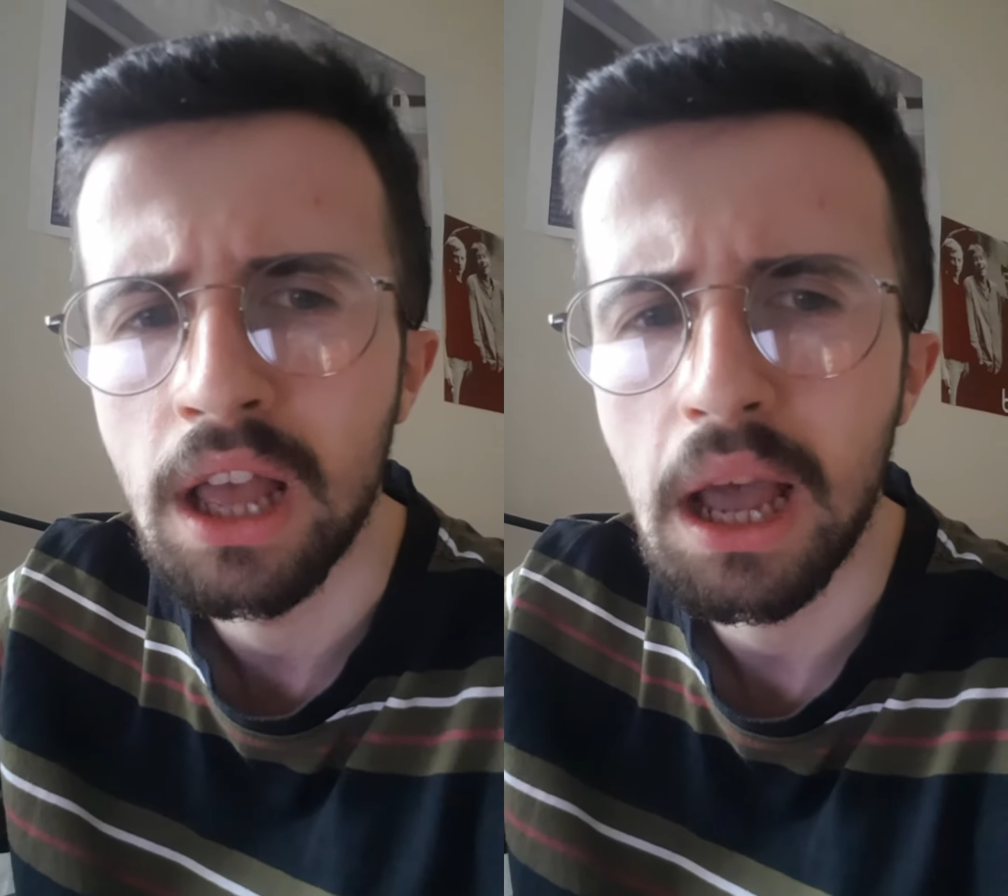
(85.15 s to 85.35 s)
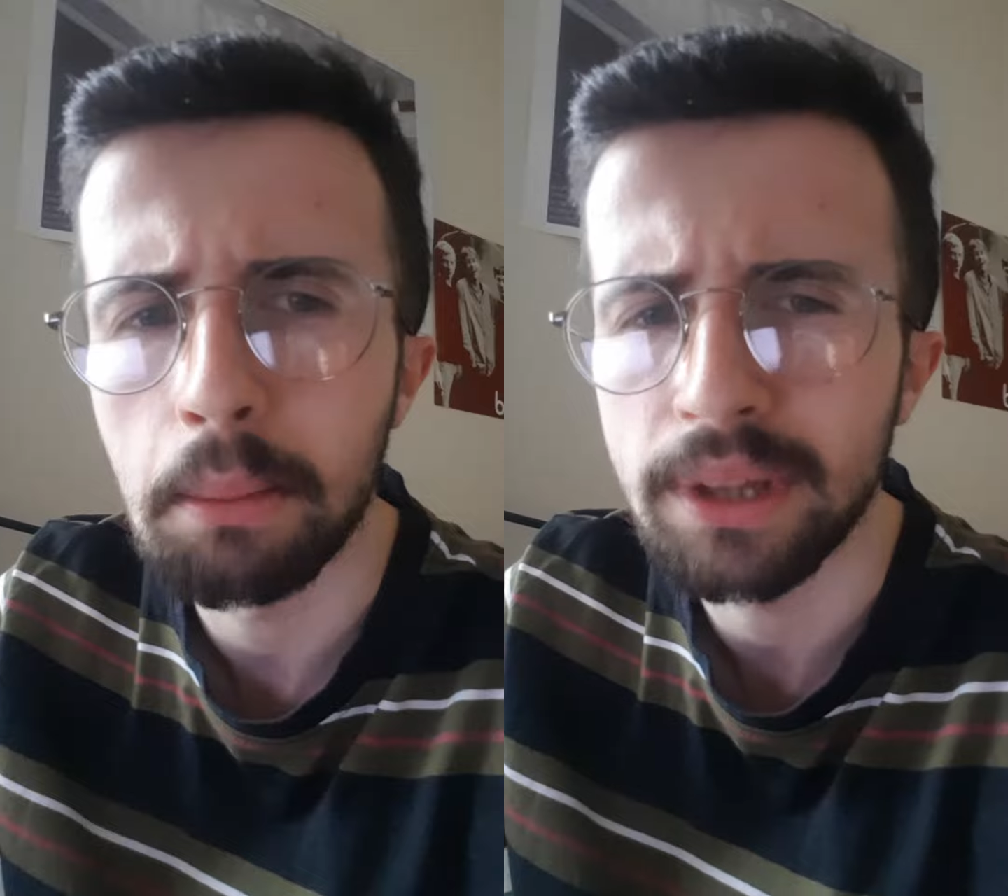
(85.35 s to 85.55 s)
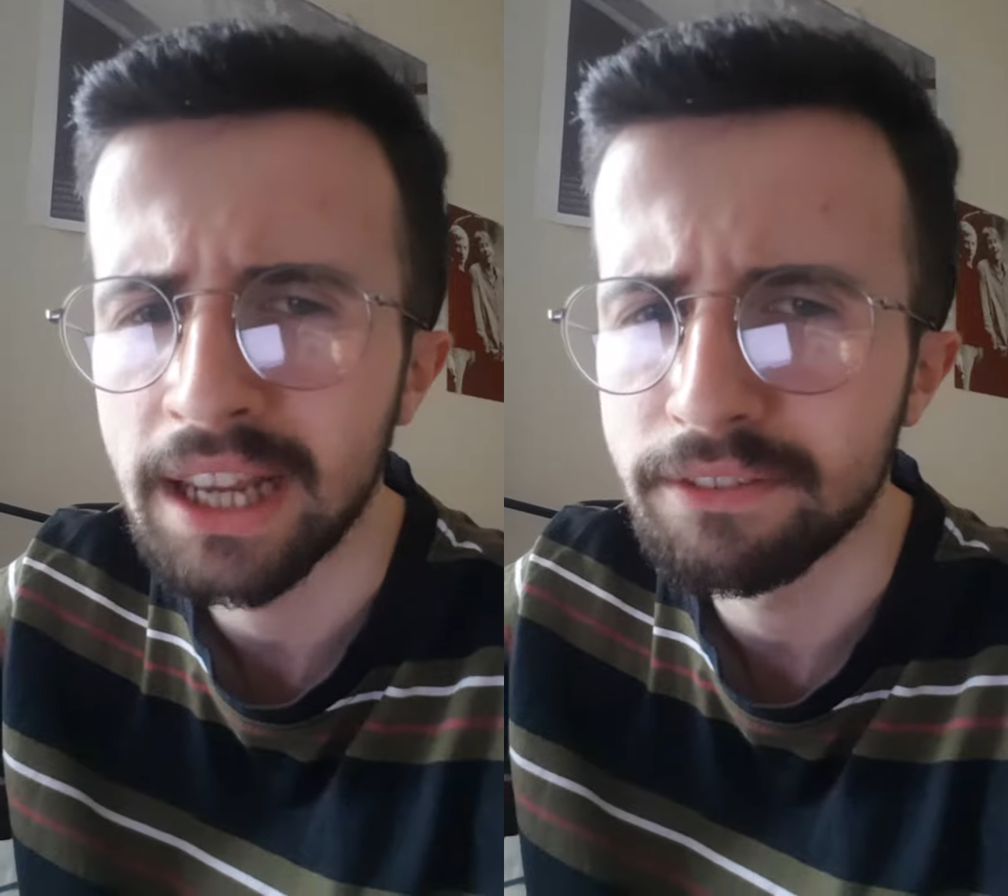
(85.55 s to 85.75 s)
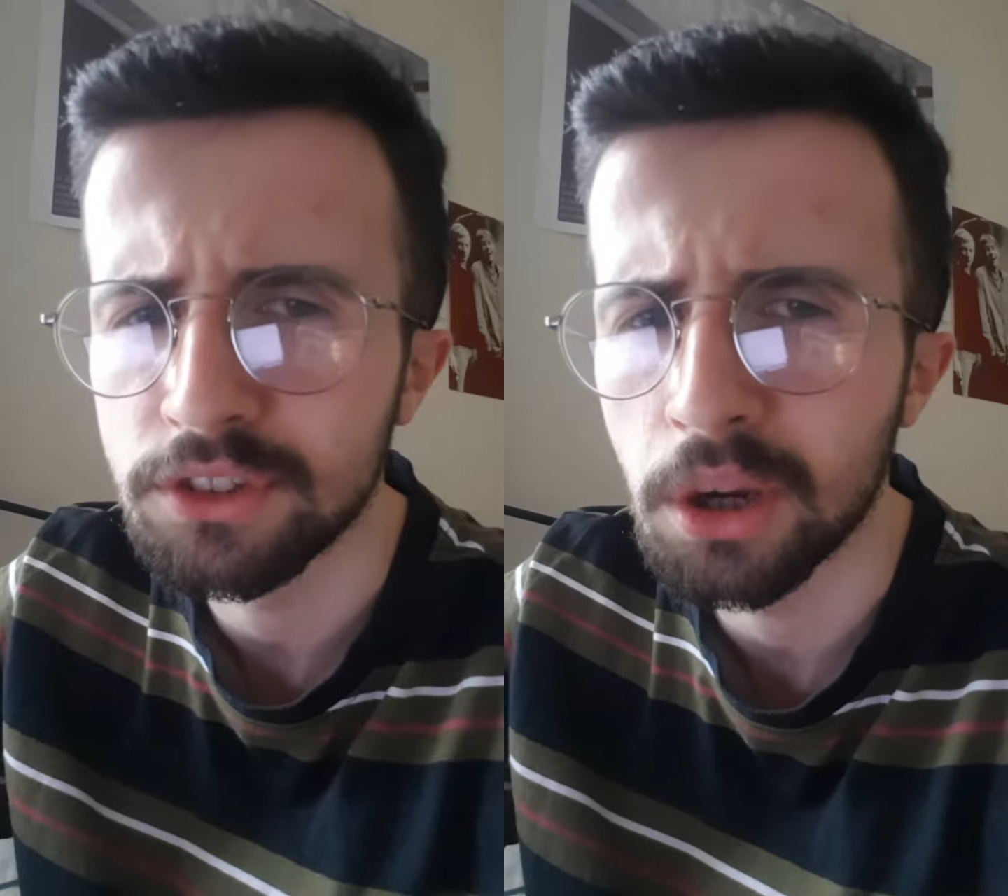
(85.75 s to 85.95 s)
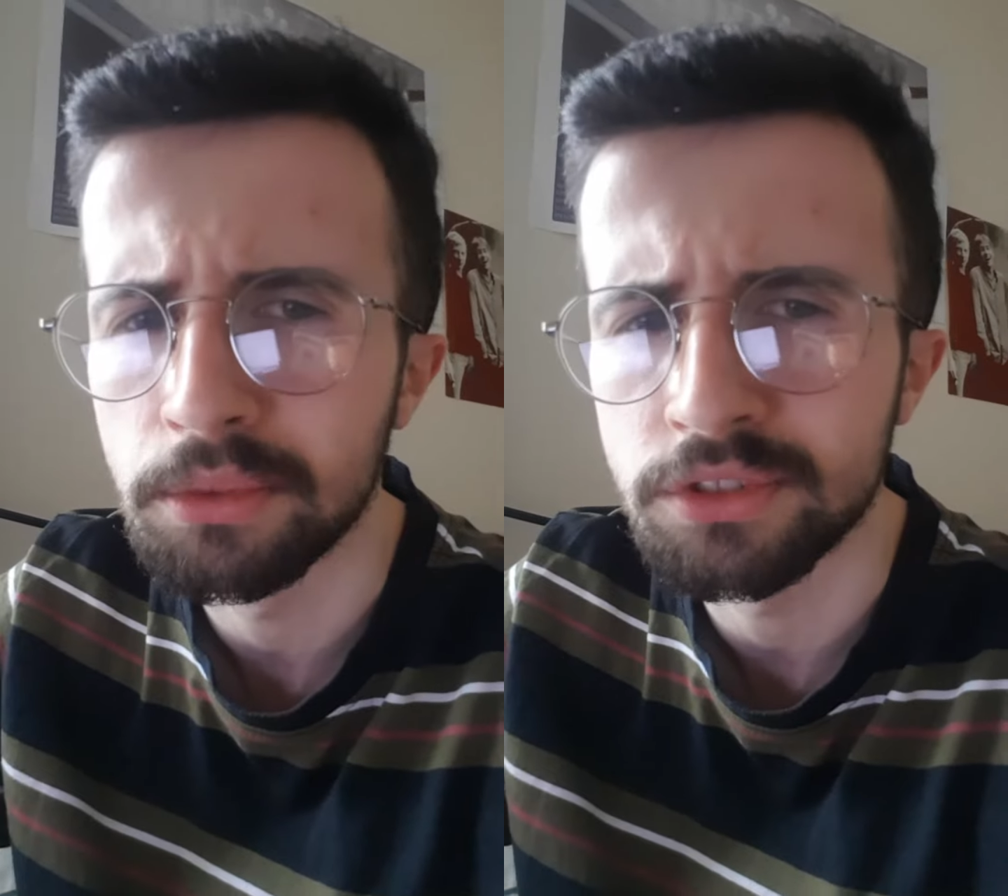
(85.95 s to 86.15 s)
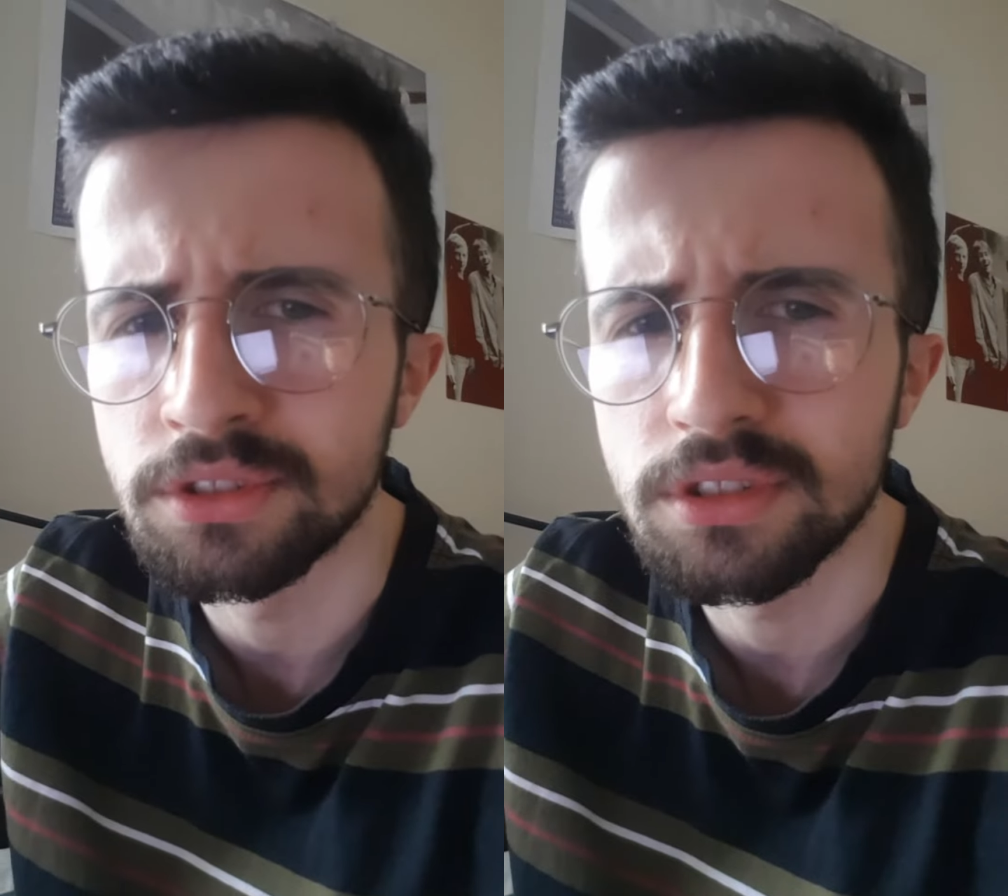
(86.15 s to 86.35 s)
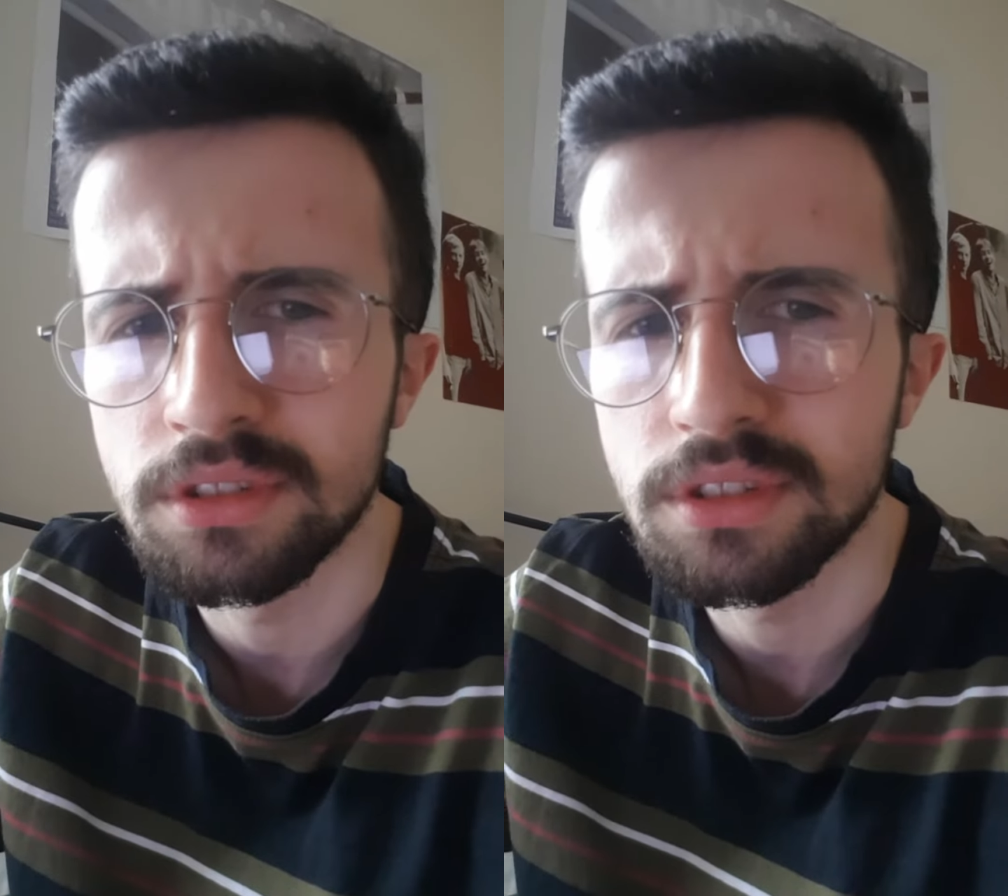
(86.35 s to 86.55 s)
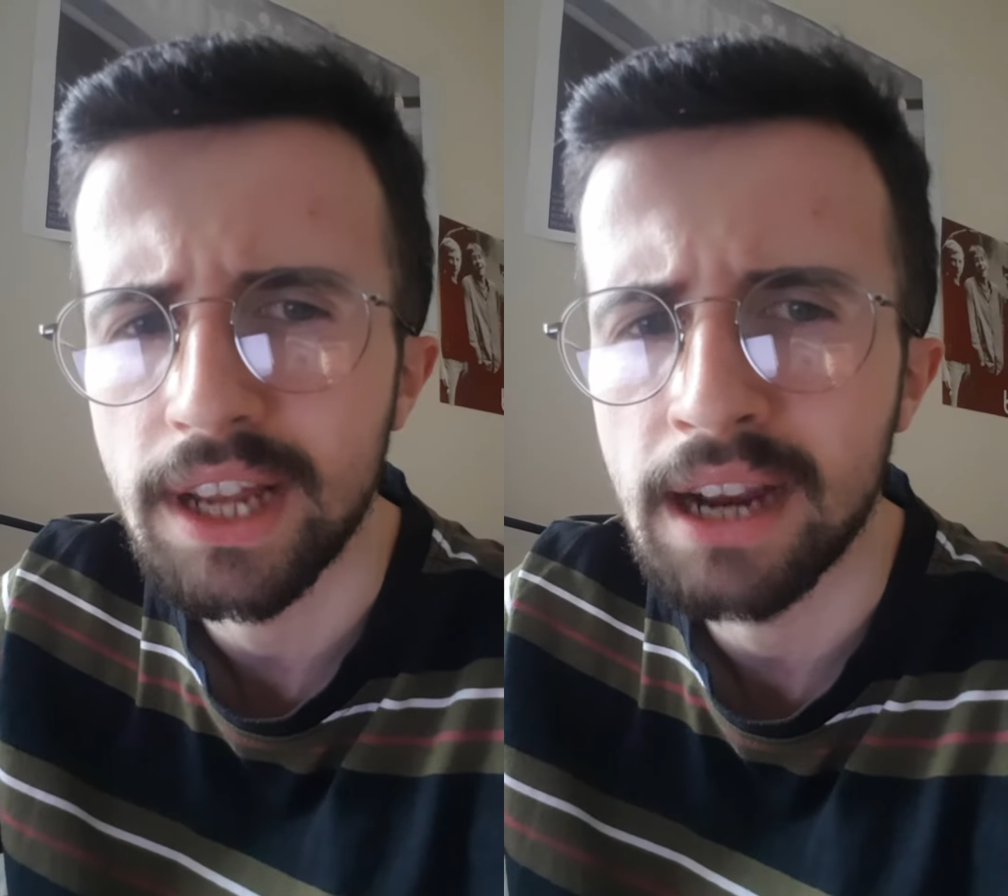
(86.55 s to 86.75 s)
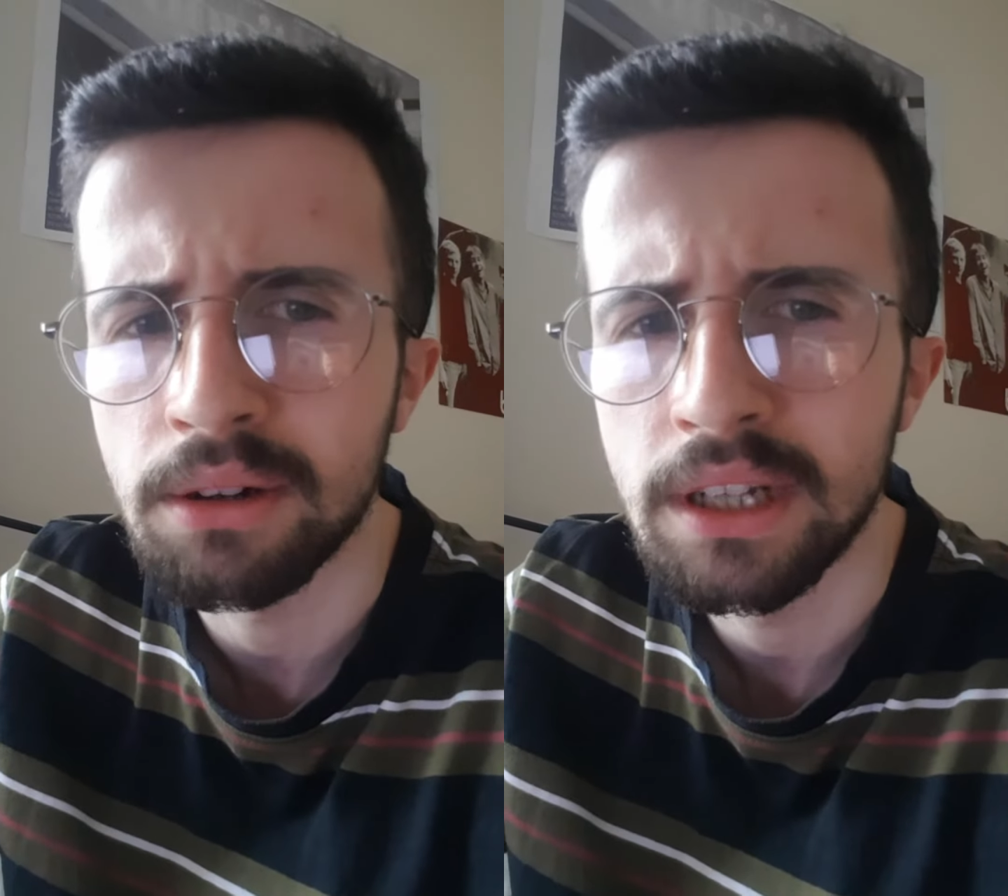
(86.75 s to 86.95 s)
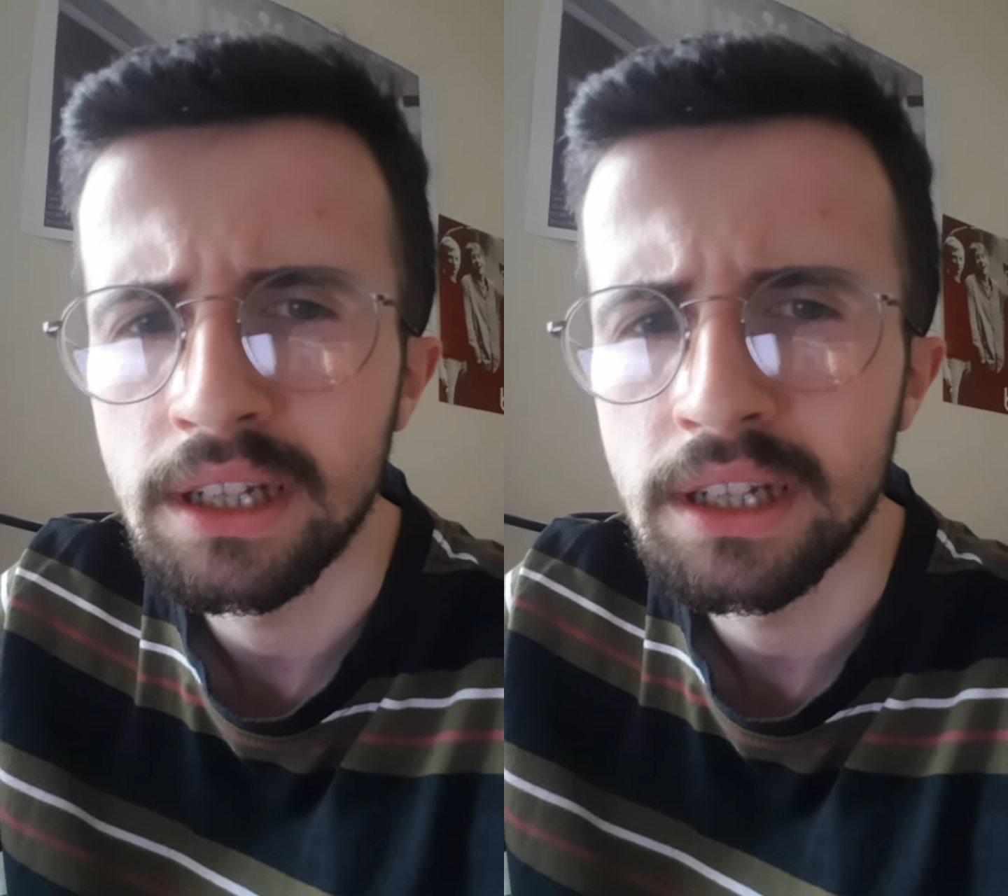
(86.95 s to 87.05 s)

applying for jobs, for instance, now,